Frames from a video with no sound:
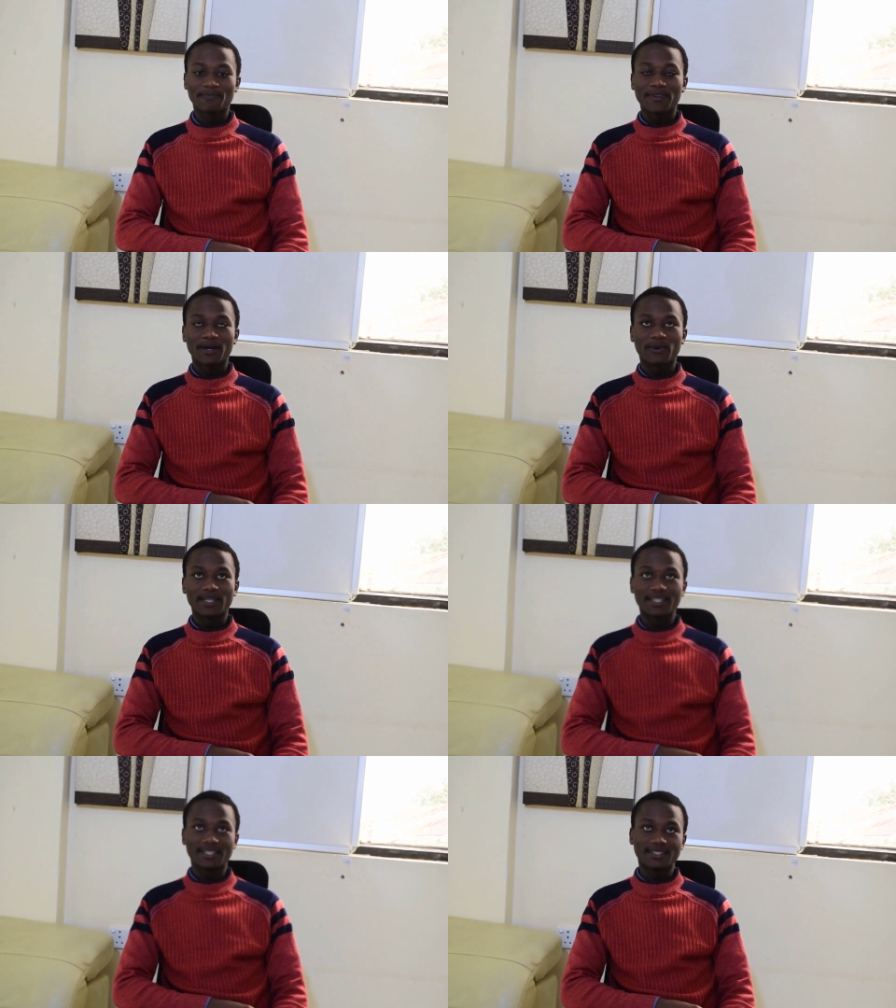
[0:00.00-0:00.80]
One
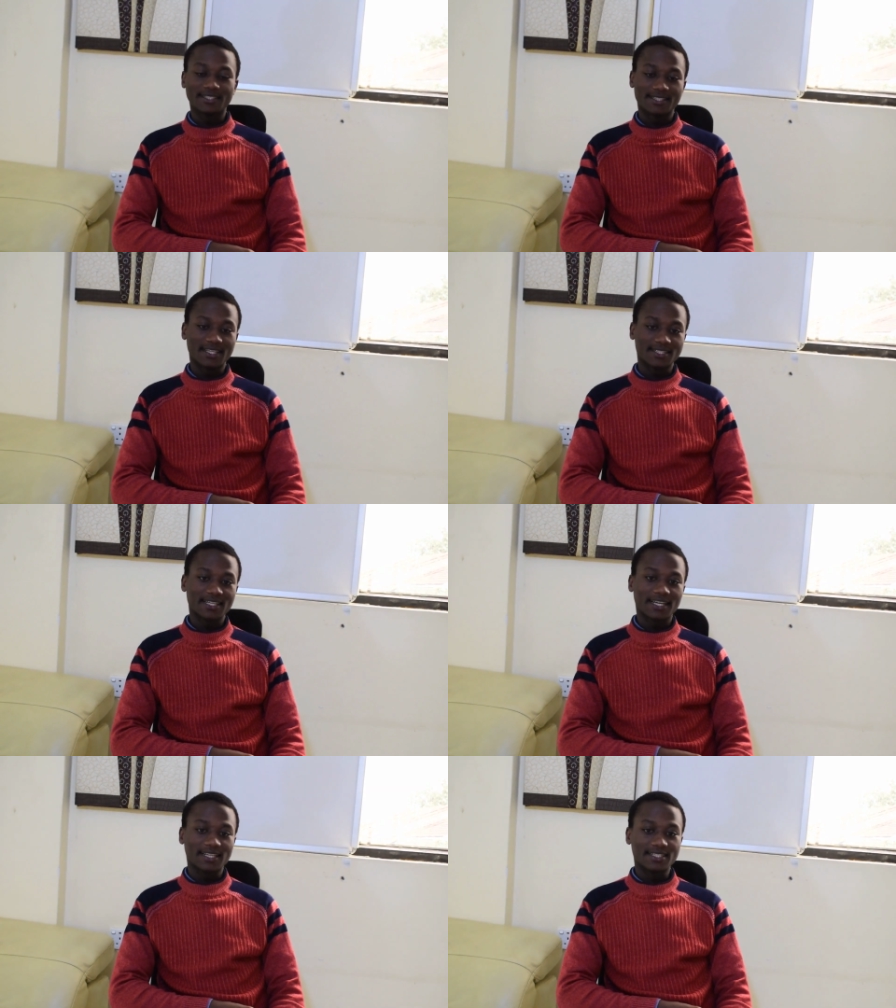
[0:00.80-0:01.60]
thing is that
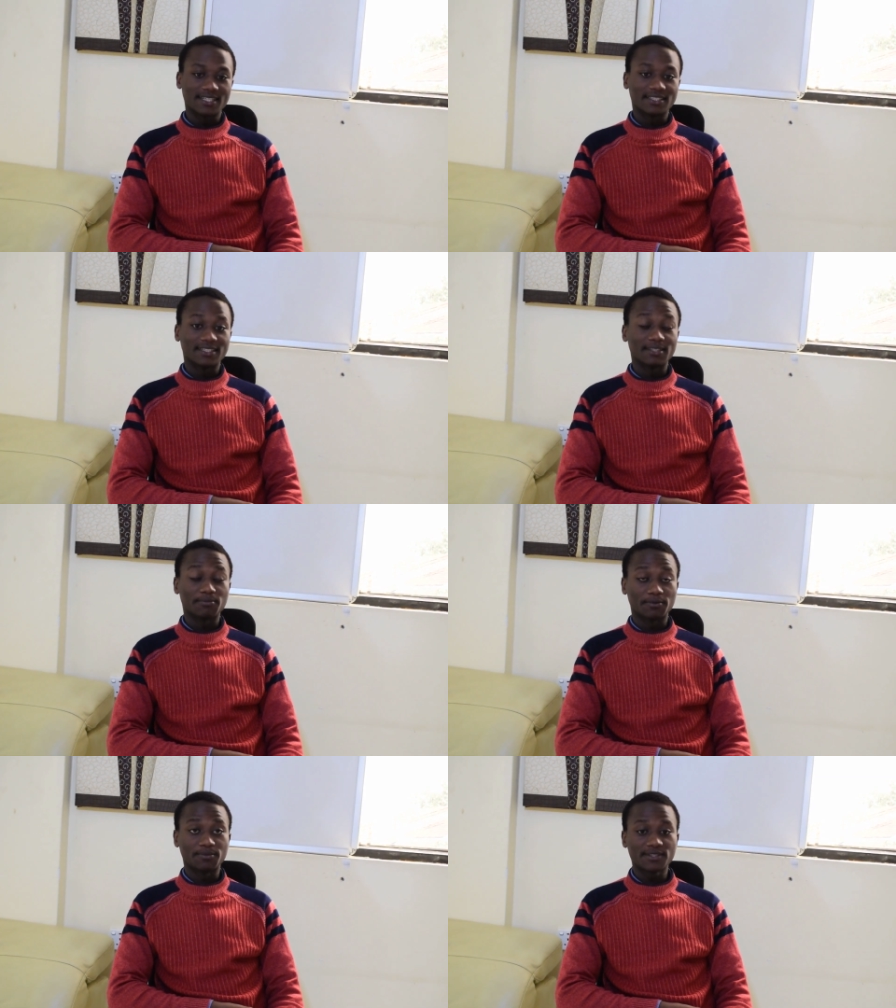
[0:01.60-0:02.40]
there's a
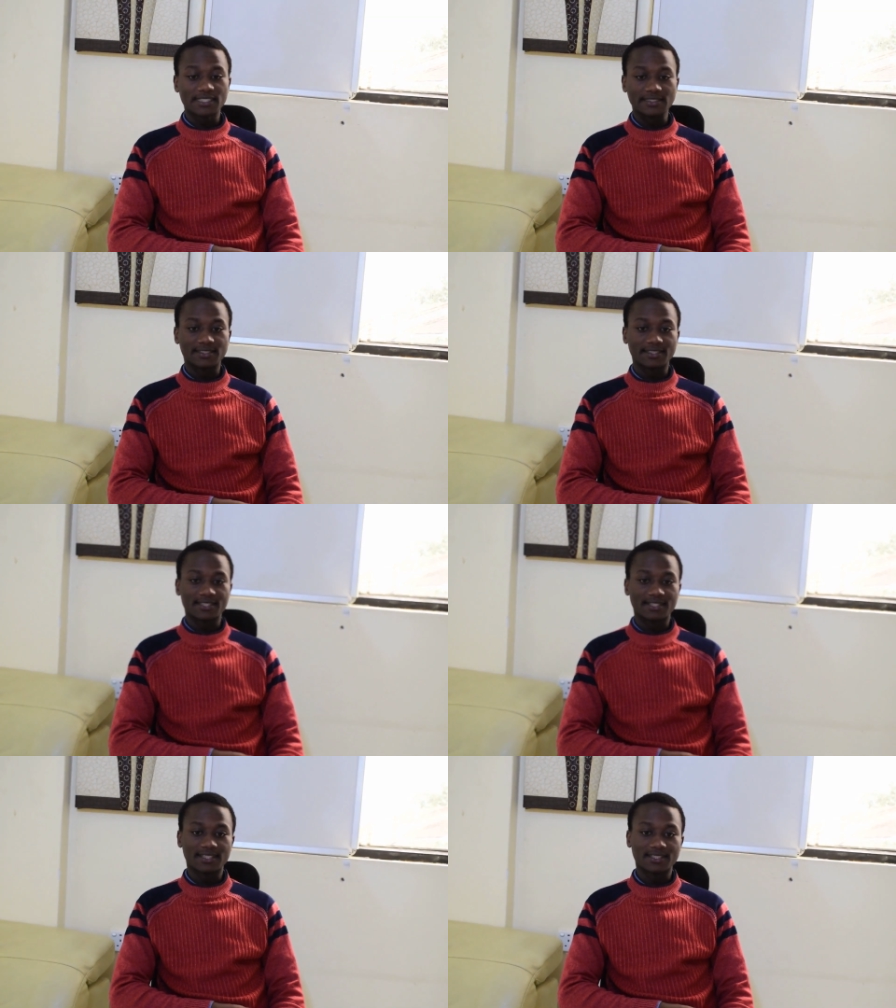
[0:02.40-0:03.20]
proposed increase in
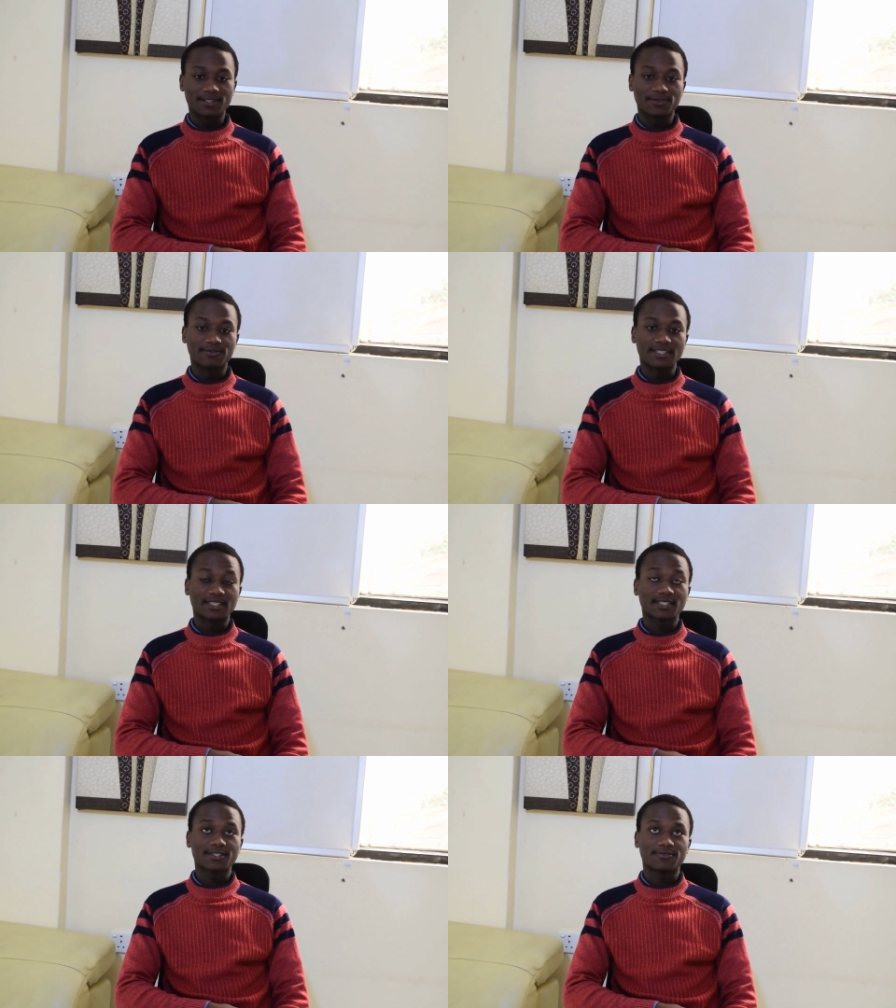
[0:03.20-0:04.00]
the turnover
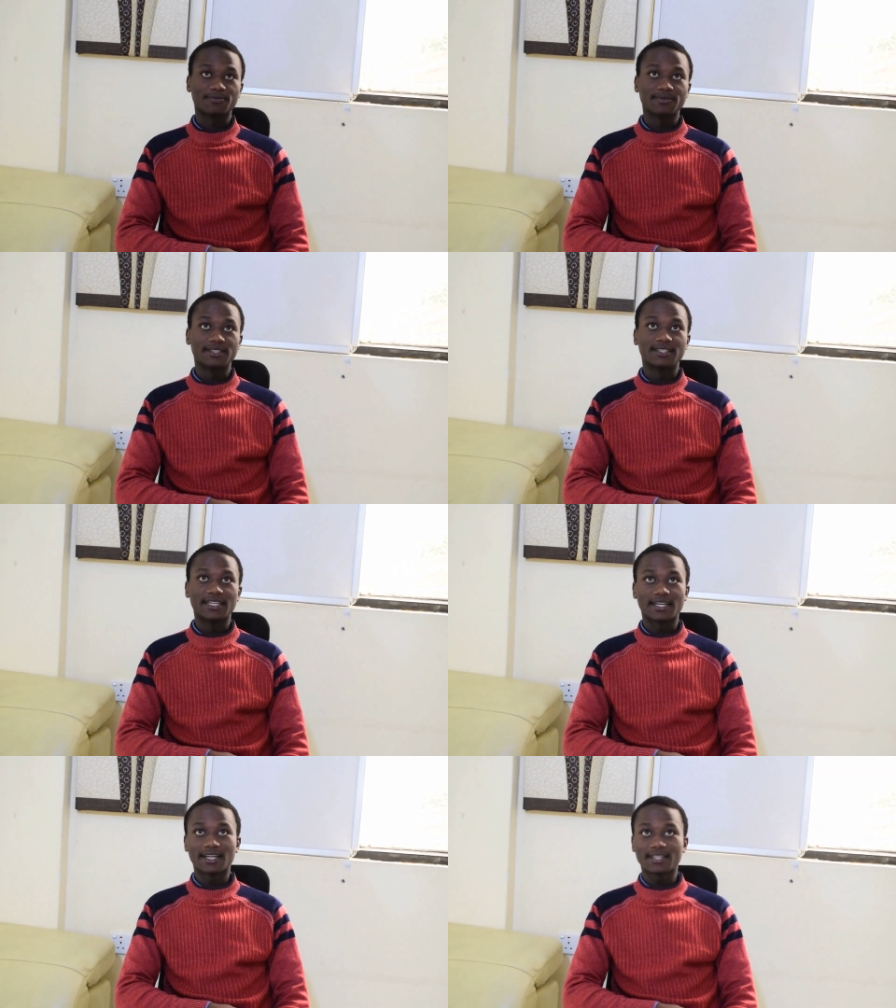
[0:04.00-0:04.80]
tax from the
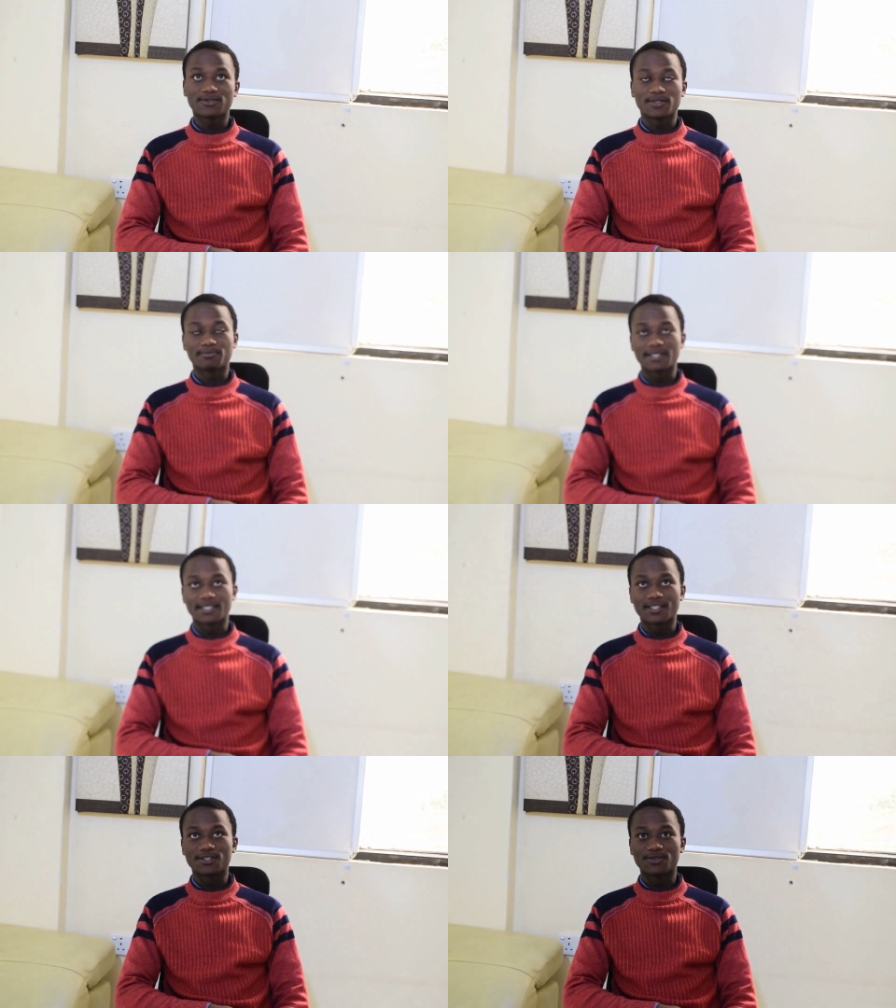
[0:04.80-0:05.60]
current
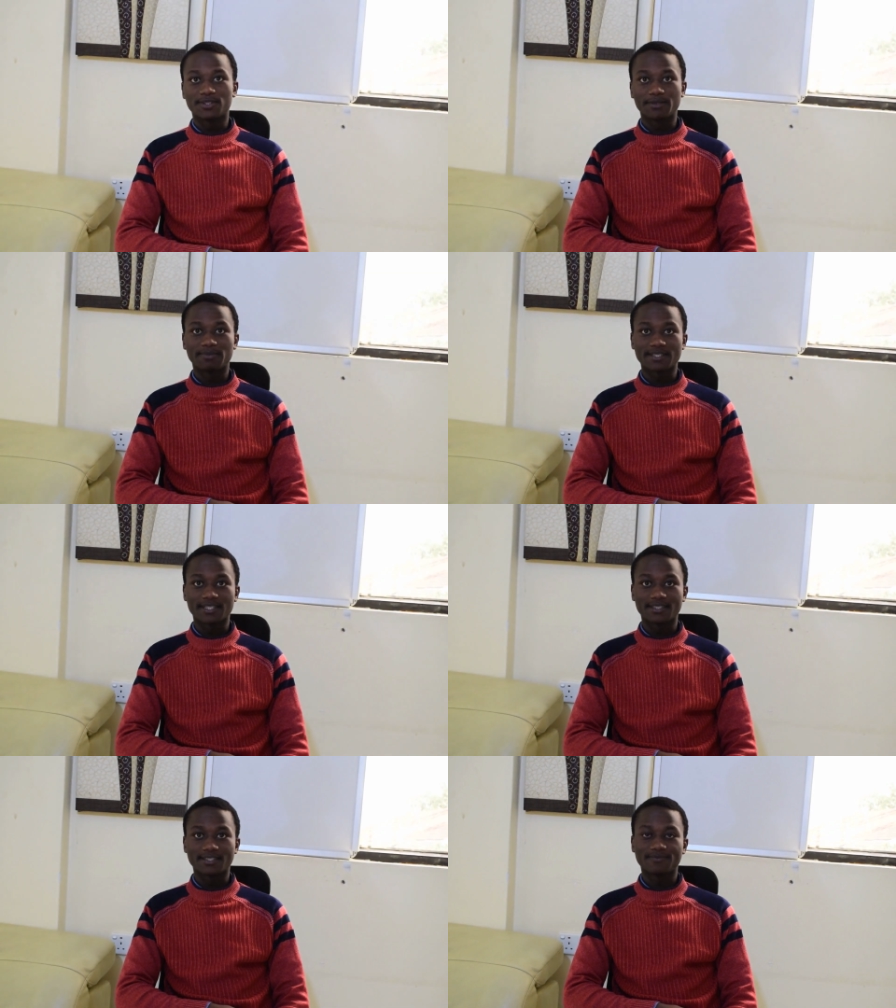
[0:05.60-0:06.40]
1% to 3%.